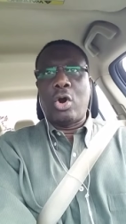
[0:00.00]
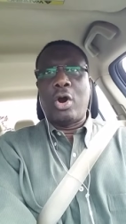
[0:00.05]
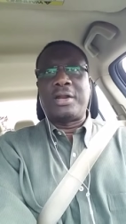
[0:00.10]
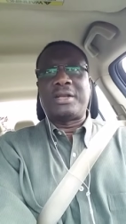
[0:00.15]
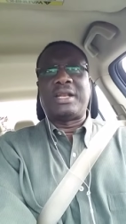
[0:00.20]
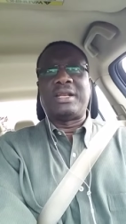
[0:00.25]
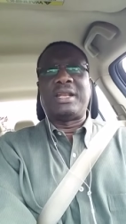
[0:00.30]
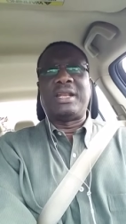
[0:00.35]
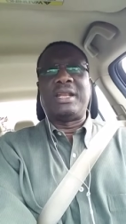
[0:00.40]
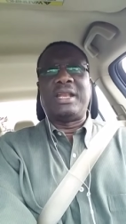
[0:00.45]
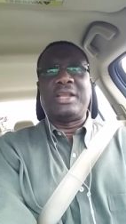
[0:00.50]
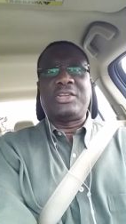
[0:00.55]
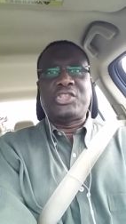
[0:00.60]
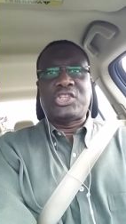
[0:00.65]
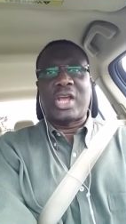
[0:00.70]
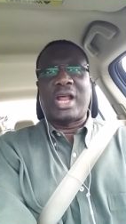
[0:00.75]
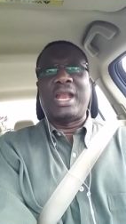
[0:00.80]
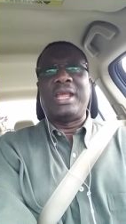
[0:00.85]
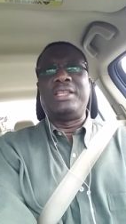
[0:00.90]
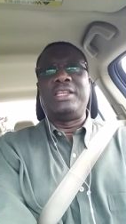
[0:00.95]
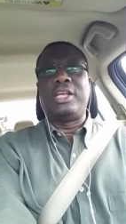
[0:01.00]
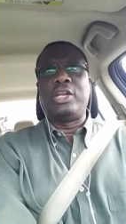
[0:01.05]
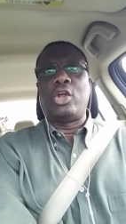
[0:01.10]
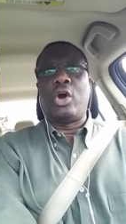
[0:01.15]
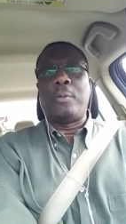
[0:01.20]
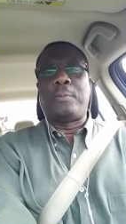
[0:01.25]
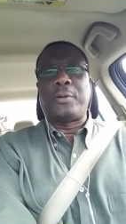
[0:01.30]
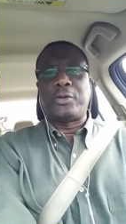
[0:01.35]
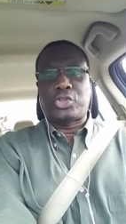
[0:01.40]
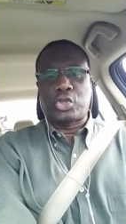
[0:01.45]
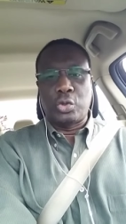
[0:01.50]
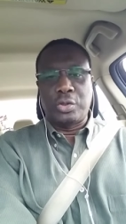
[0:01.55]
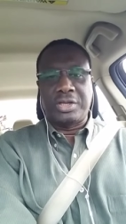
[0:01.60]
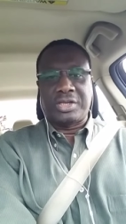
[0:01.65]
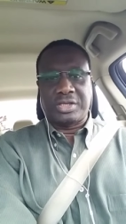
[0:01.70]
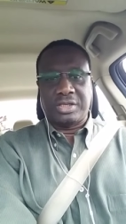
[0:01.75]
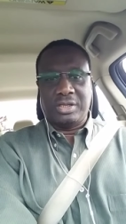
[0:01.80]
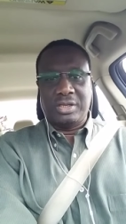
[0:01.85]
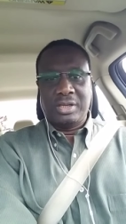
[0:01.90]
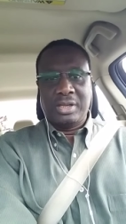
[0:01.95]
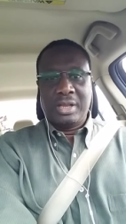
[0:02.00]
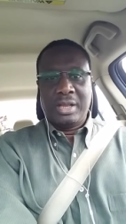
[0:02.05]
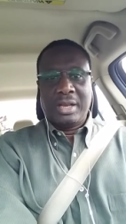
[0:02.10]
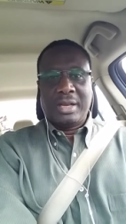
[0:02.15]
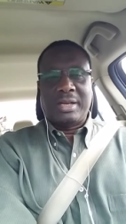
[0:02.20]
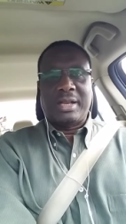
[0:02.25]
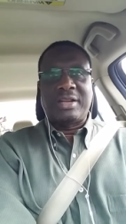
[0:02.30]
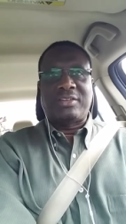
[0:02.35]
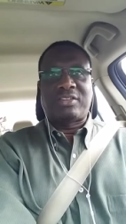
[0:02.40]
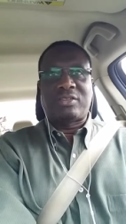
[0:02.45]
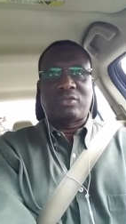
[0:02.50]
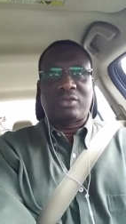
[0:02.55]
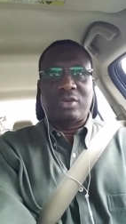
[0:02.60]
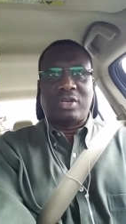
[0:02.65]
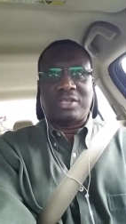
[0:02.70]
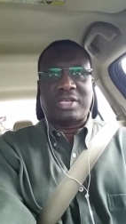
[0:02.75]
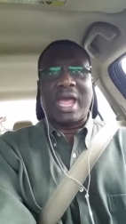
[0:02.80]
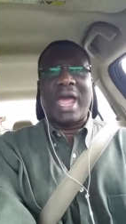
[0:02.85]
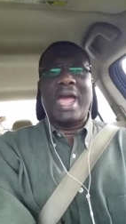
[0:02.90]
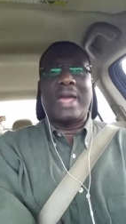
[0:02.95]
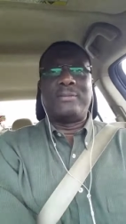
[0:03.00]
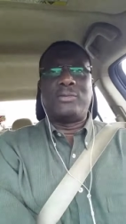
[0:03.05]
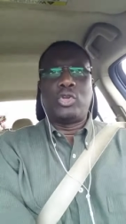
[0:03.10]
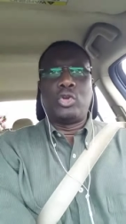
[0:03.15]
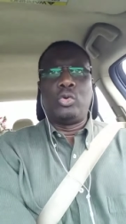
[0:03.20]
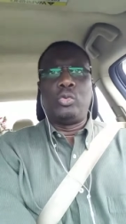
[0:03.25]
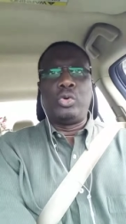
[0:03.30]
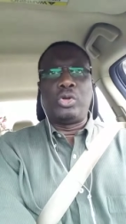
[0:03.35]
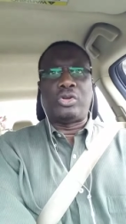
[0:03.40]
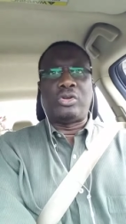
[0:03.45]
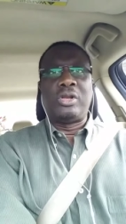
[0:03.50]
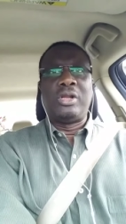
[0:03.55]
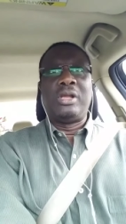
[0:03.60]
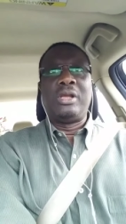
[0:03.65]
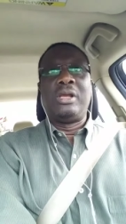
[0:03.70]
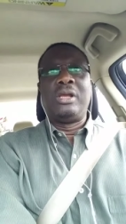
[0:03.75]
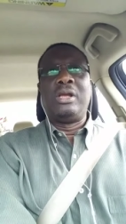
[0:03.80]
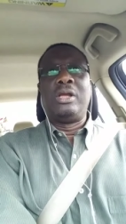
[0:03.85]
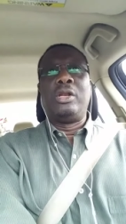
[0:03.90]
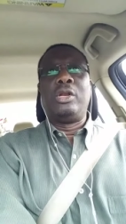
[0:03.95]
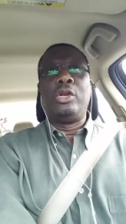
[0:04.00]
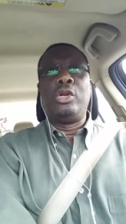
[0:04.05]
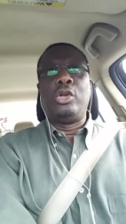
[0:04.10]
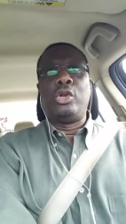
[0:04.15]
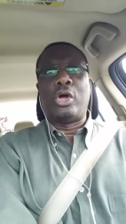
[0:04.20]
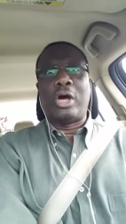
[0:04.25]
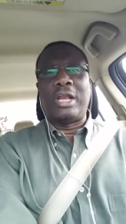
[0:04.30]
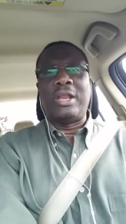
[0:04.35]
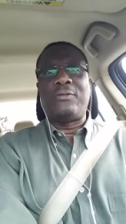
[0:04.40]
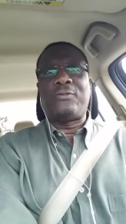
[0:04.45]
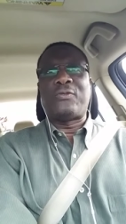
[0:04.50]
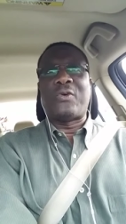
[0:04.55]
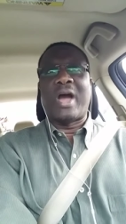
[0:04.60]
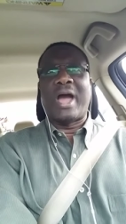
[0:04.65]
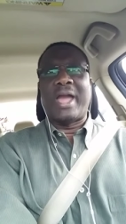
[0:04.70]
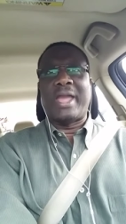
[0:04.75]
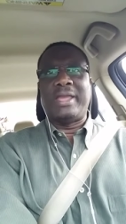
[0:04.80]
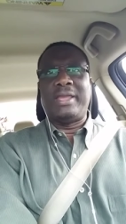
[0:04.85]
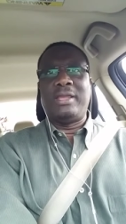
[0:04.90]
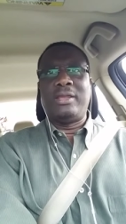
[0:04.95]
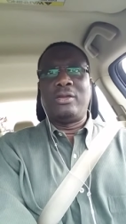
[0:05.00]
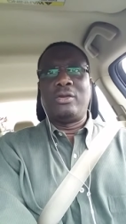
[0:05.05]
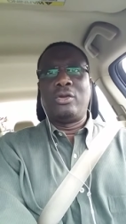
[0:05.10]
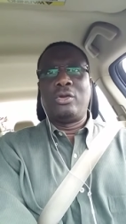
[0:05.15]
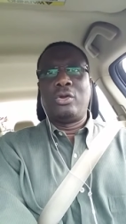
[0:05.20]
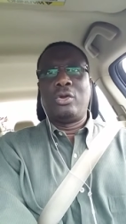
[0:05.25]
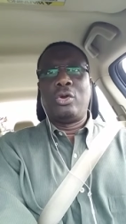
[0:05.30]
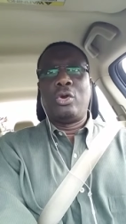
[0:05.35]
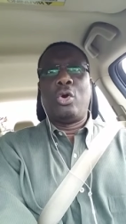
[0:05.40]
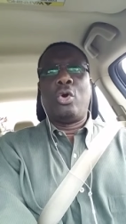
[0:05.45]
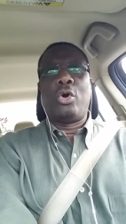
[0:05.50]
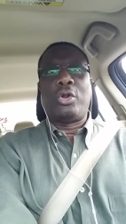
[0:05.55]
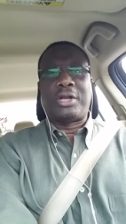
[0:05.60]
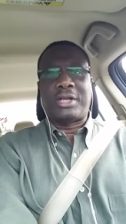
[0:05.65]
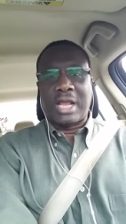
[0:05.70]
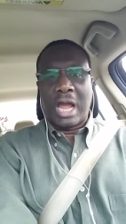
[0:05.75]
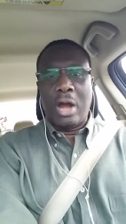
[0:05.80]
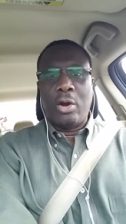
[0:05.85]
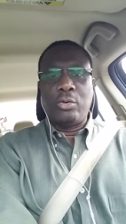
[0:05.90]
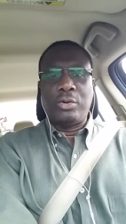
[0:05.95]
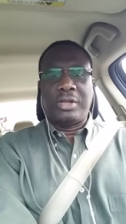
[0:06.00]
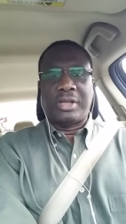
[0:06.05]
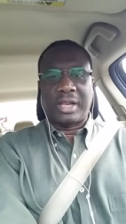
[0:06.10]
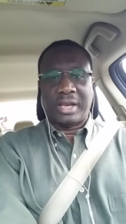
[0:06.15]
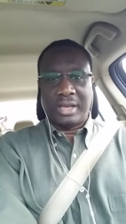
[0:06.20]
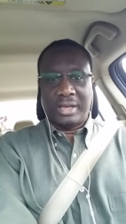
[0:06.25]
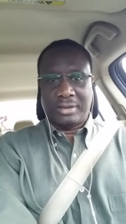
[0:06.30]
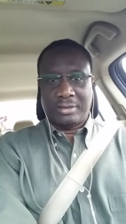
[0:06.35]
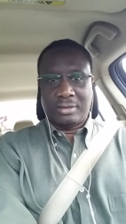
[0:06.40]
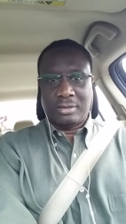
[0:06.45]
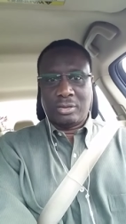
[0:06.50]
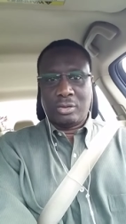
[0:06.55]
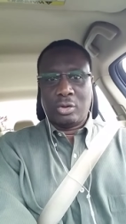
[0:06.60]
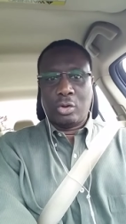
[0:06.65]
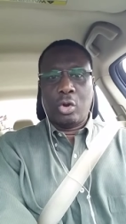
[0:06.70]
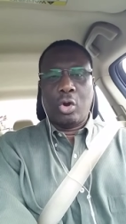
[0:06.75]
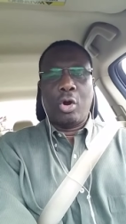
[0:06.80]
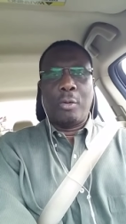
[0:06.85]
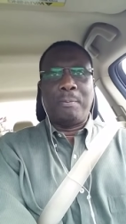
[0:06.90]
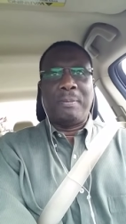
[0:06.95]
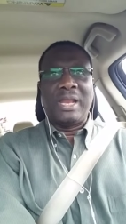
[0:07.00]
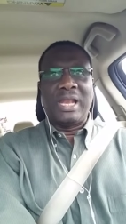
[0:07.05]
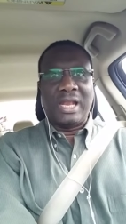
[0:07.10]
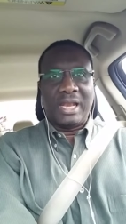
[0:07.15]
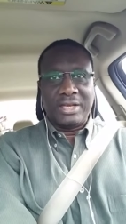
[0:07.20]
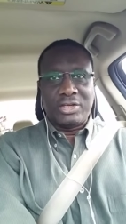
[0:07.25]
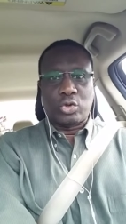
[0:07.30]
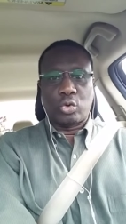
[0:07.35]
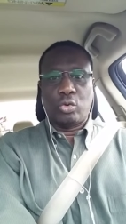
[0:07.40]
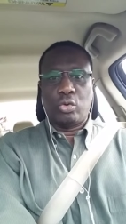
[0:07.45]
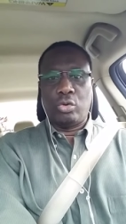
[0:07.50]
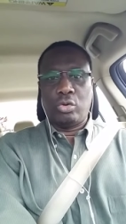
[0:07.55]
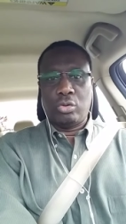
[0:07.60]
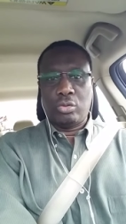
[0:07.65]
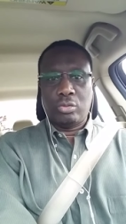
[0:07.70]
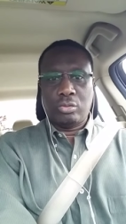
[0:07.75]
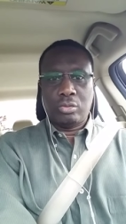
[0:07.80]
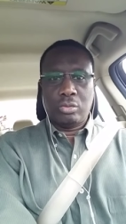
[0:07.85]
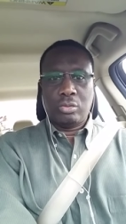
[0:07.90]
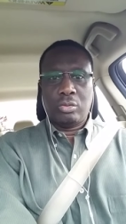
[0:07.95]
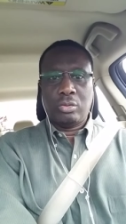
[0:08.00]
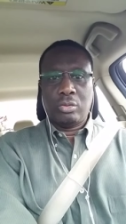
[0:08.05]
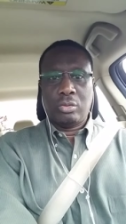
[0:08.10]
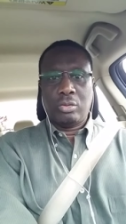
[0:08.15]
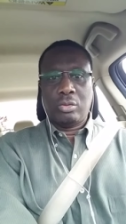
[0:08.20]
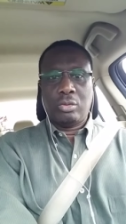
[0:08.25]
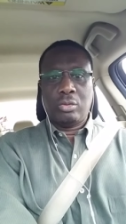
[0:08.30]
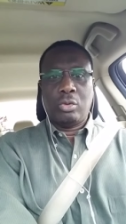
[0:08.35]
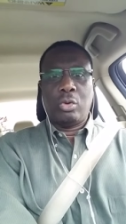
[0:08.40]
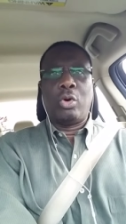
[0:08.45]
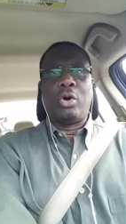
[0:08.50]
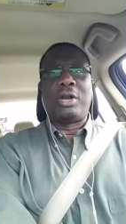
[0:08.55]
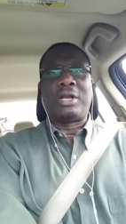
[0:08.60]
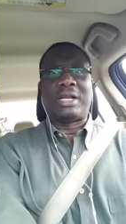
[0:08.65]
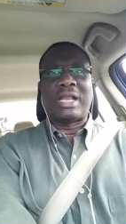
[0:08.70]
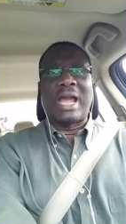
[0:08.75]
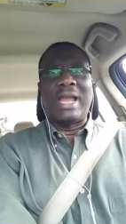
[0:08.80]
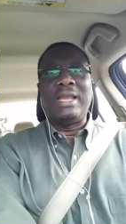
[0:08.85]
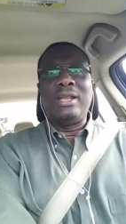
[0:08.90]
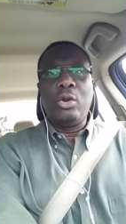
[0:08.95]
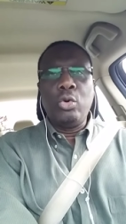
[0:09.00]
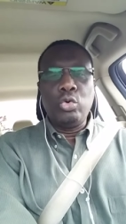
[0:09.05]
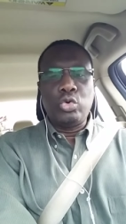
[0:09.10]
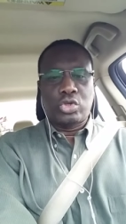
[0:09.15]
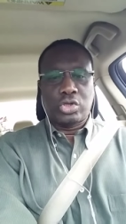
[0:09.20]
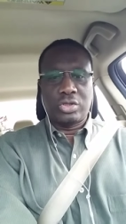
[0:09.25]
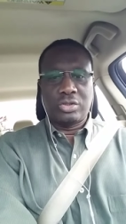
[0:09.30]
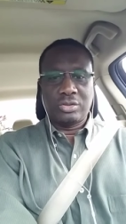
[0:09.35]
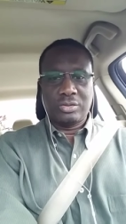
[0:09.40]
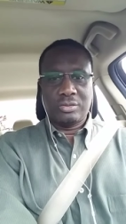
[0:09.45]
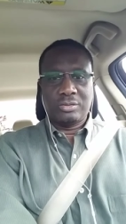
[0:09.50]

other than a challenge in opportunity, that's the time you would nullify or downgrade or belittle or dilute